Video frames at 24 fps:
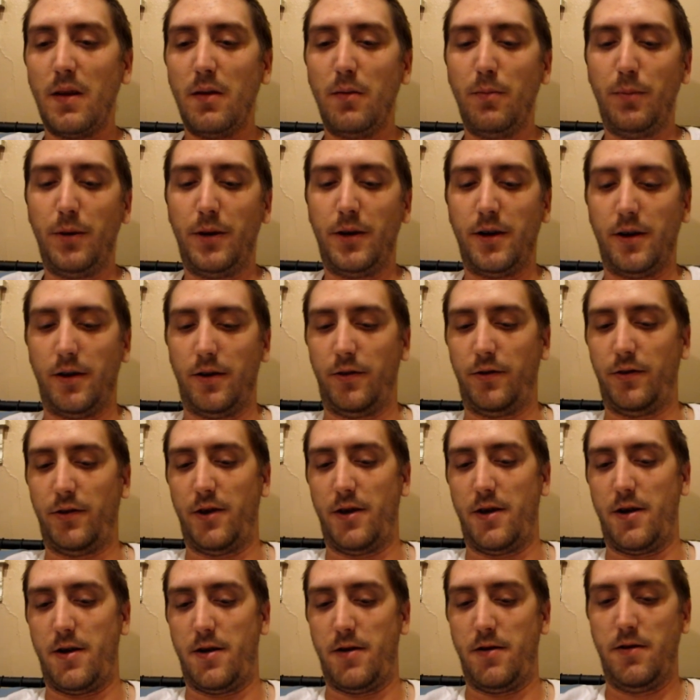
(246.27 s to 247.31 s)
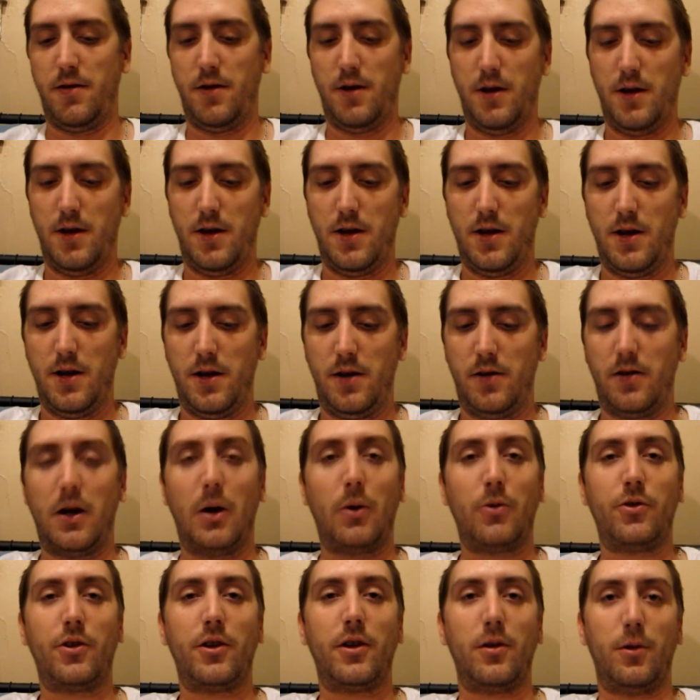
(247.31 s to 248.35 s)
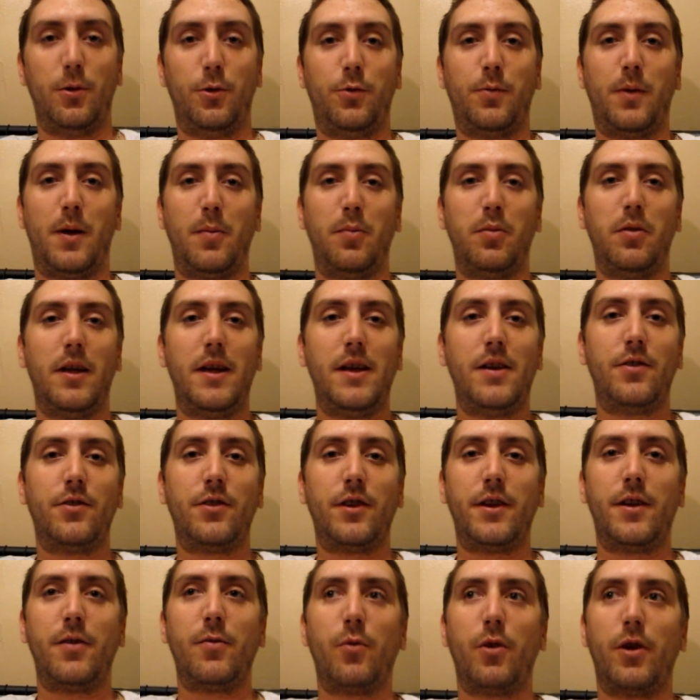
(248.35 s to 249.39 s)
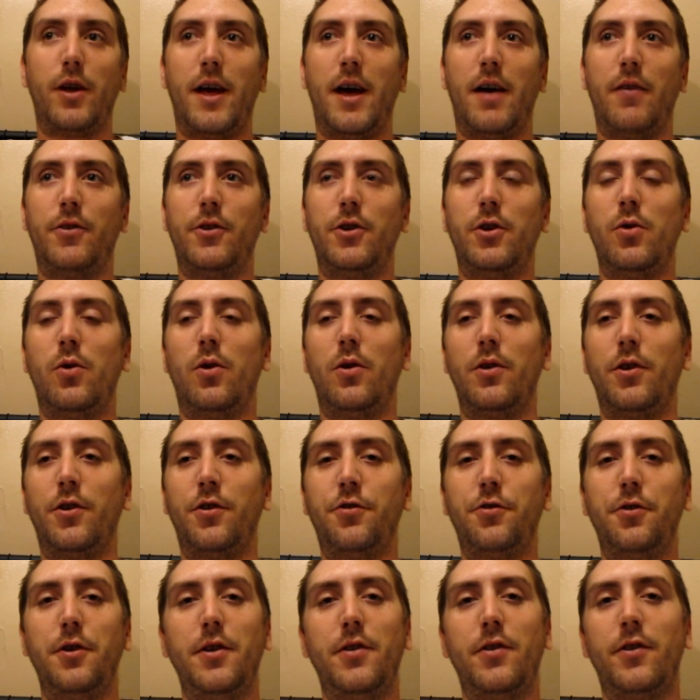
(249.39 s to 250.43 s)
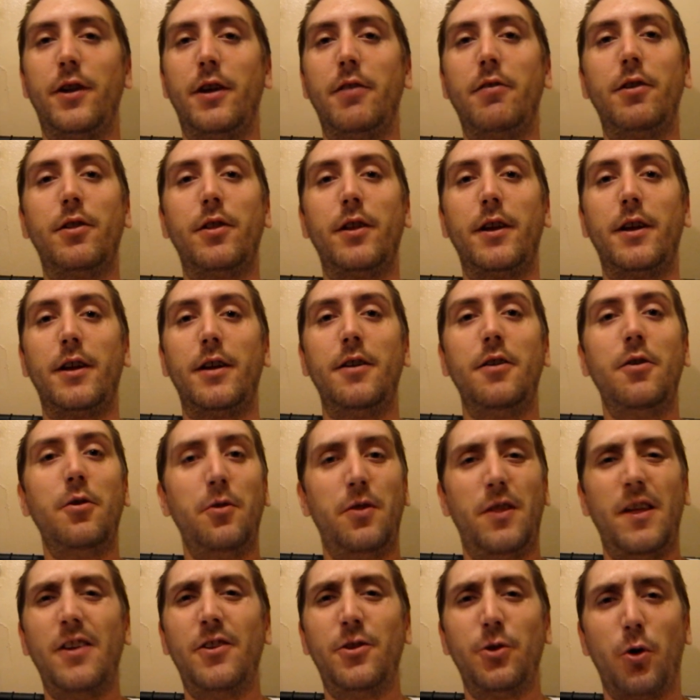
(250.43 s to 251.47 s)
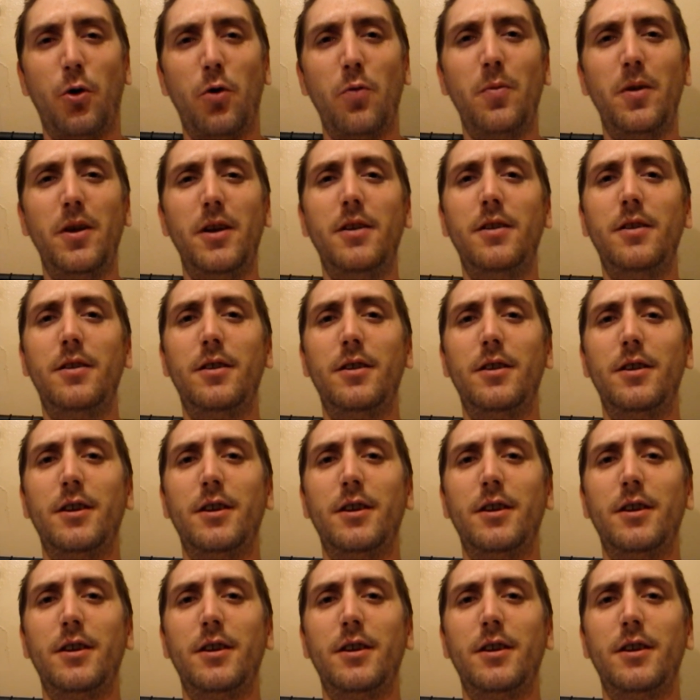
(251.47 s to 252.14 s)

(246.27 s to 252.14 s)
because I was going to lose my place and I didn't want to have to go on the streets and everything. You know what they told me?